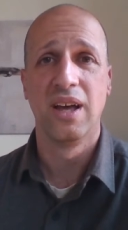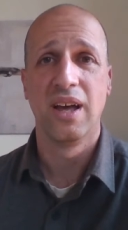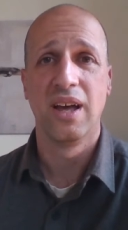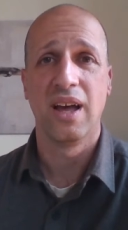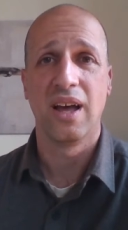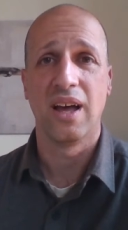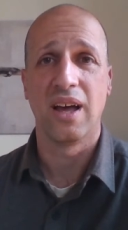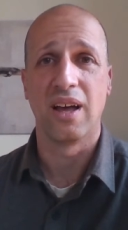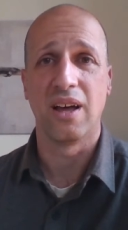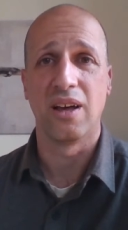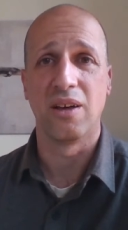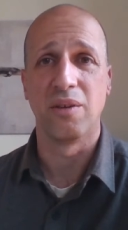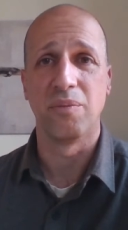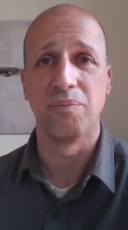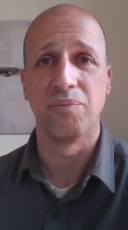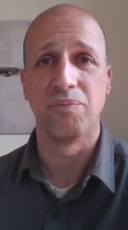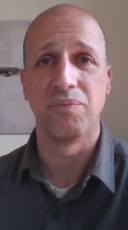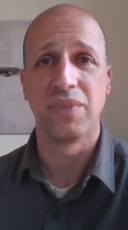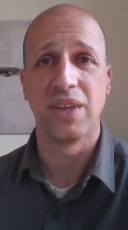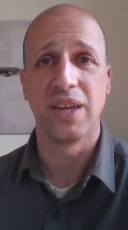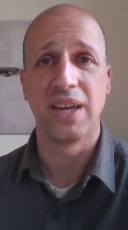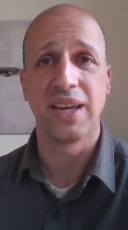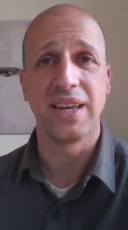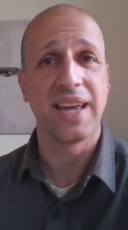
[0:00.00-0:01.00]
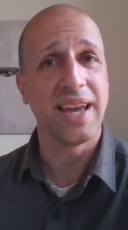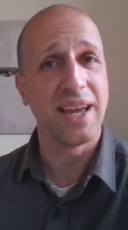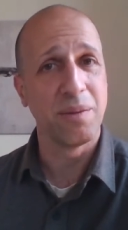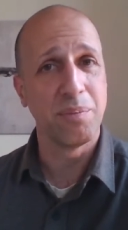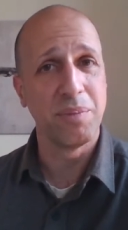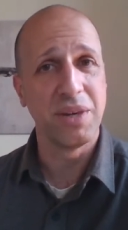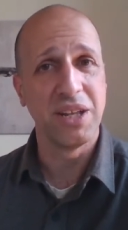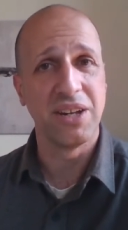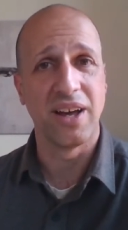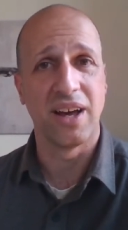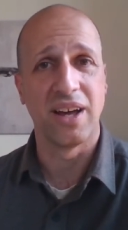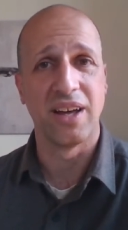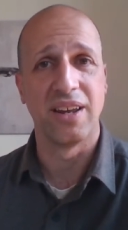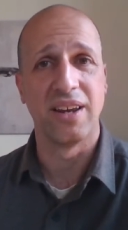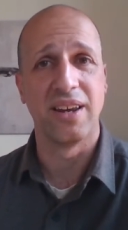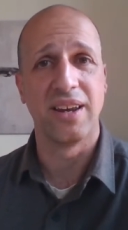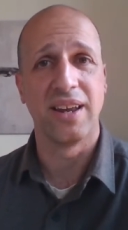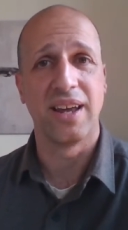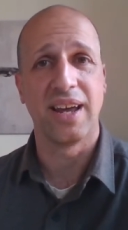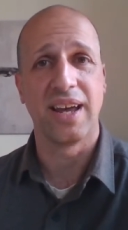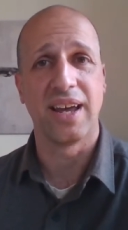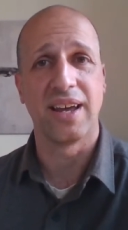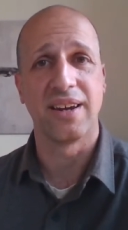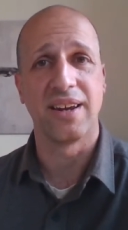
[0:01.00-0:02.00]
um, it can be
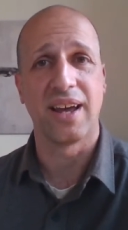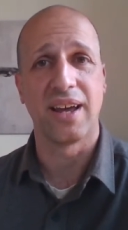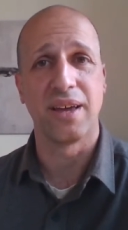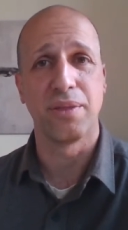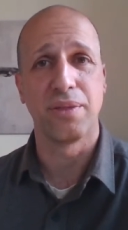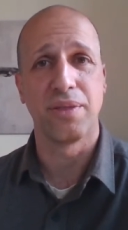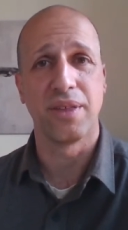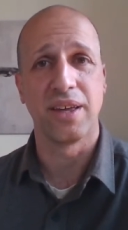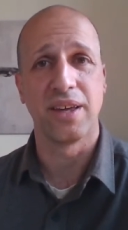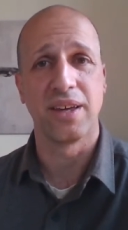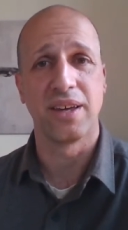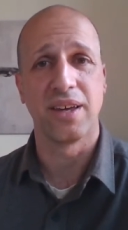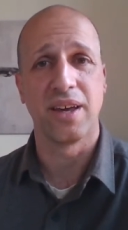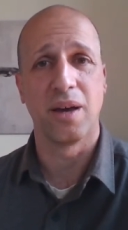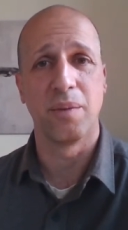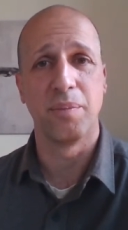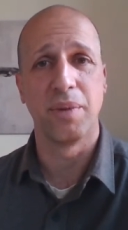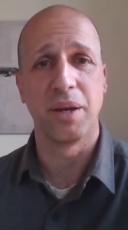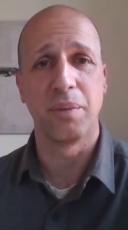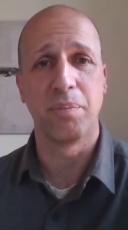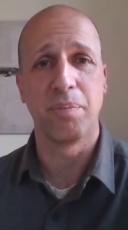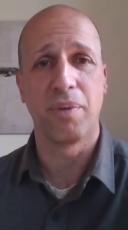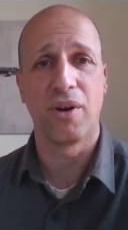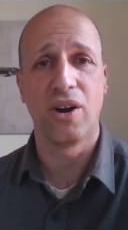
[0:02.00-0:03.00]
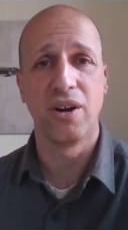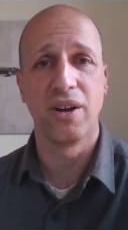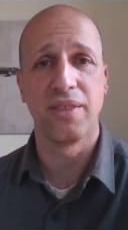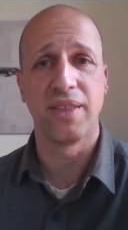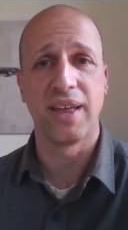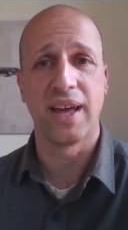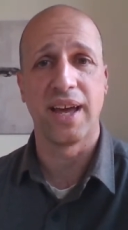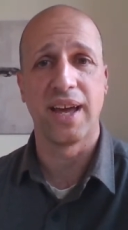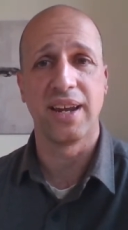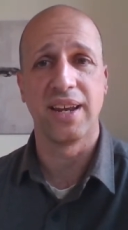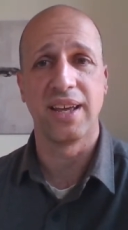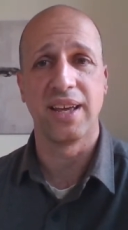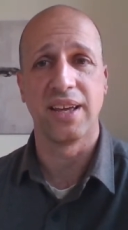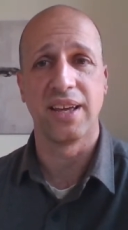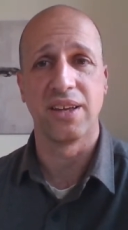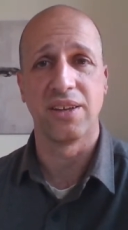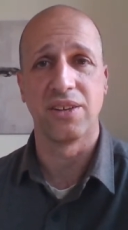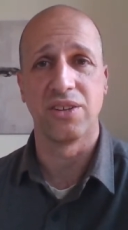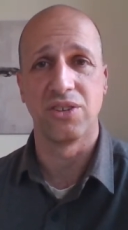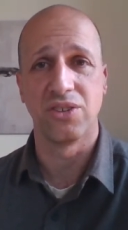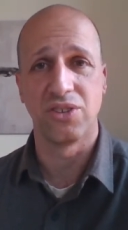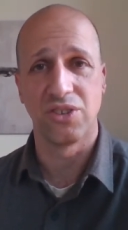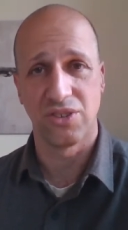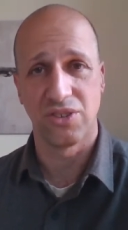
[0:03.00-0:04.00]
done, and I think a big part of that
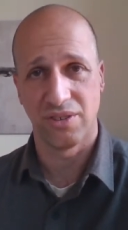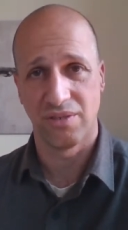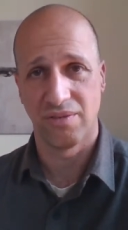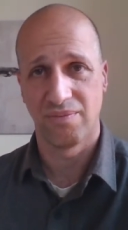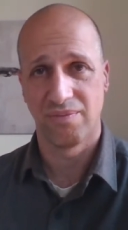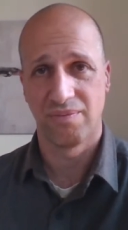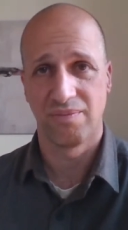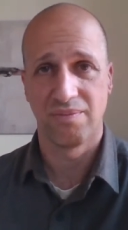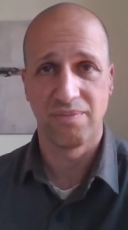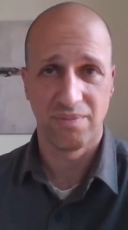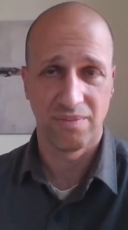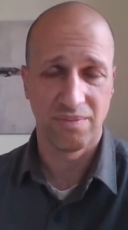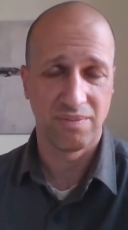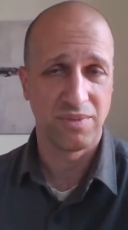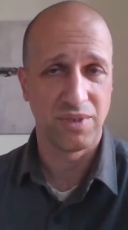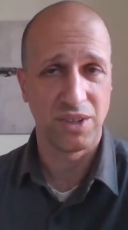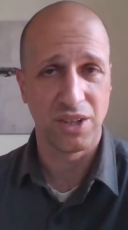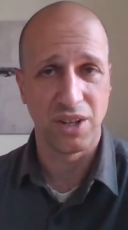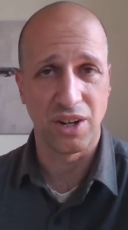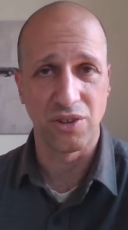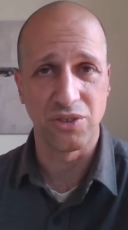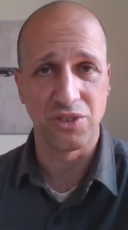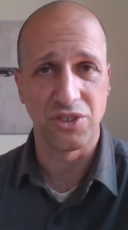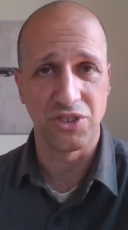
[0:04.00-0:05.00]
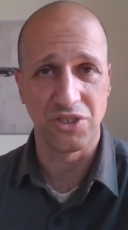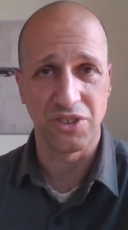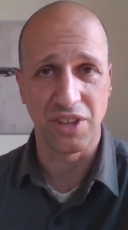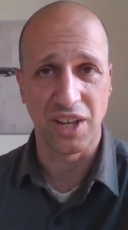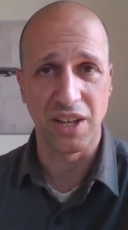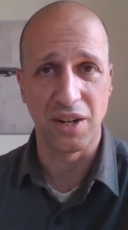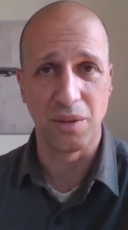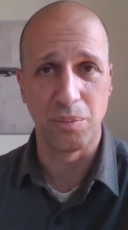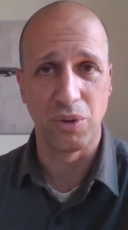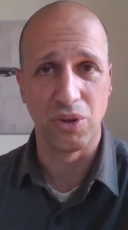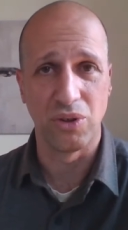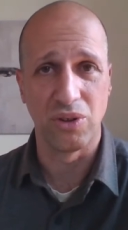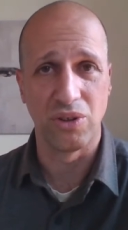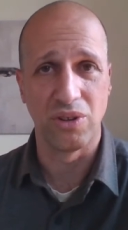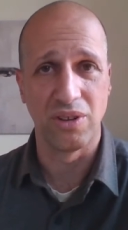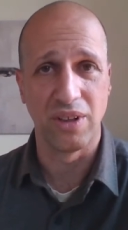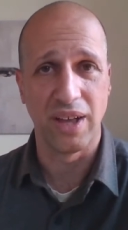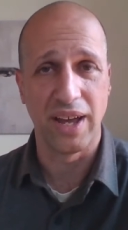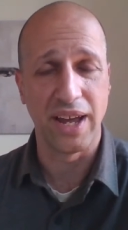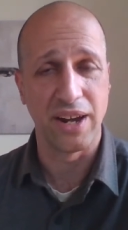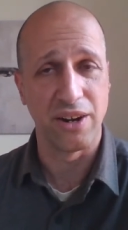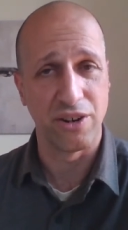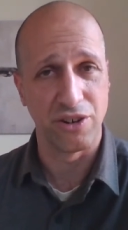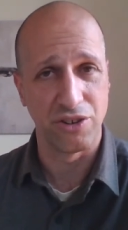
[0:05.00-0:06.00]
is, you know, sustainable
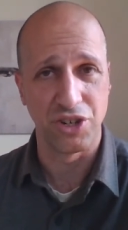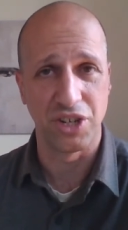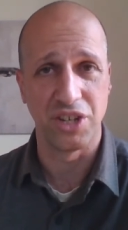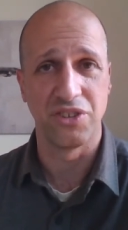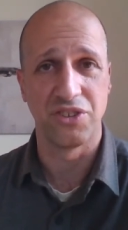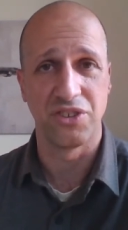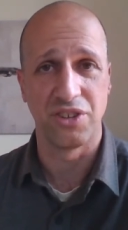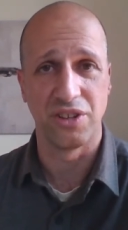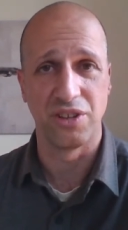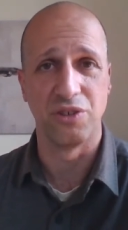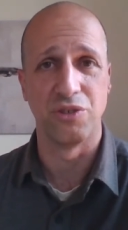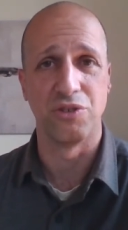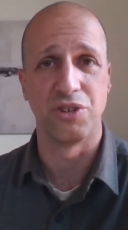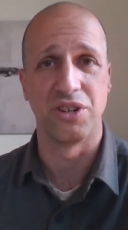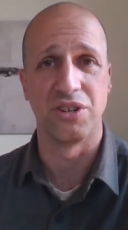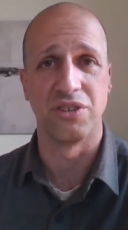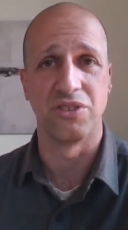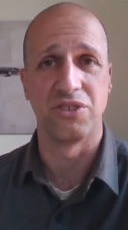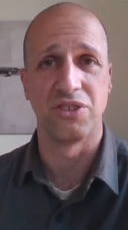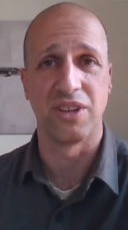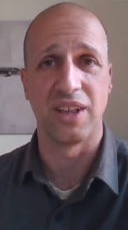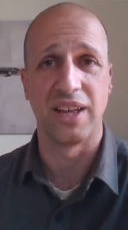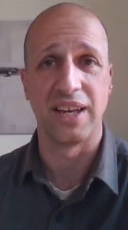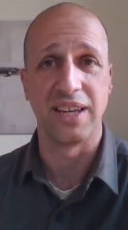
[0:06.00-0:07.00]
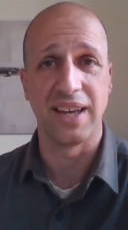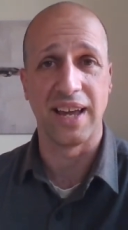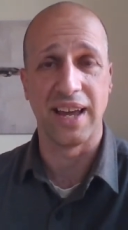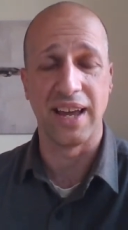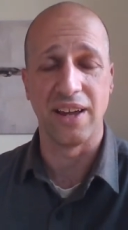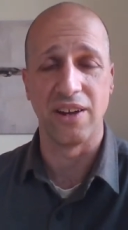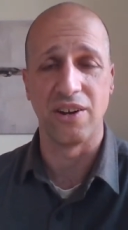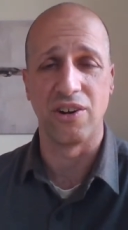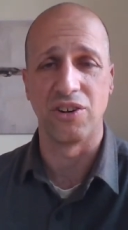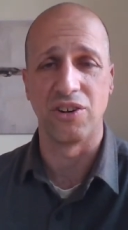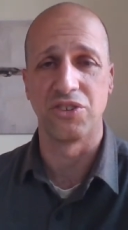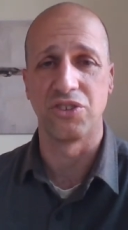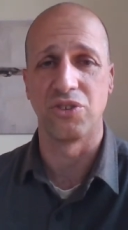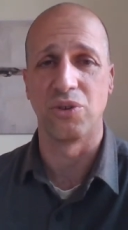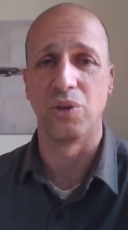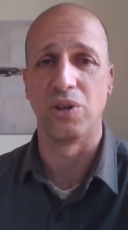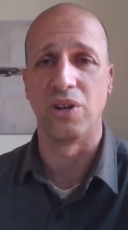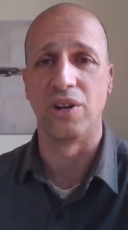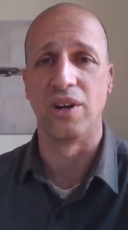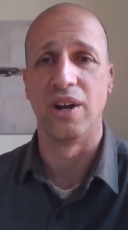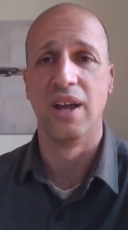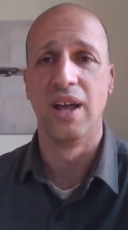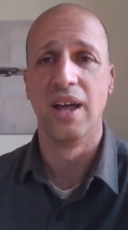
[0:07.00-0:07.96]
energy solutions like AR Solar.